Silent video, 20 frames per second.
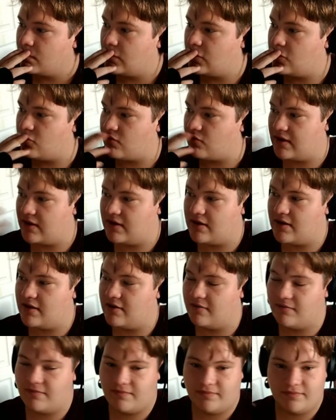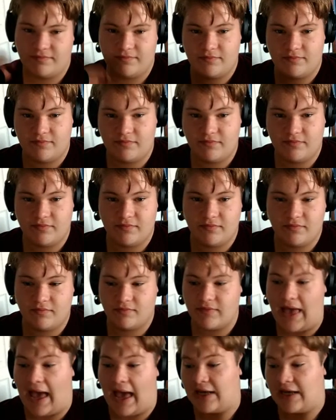Three uh,
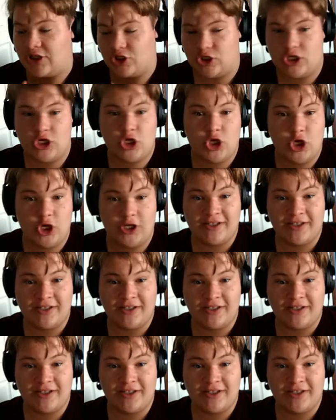actually good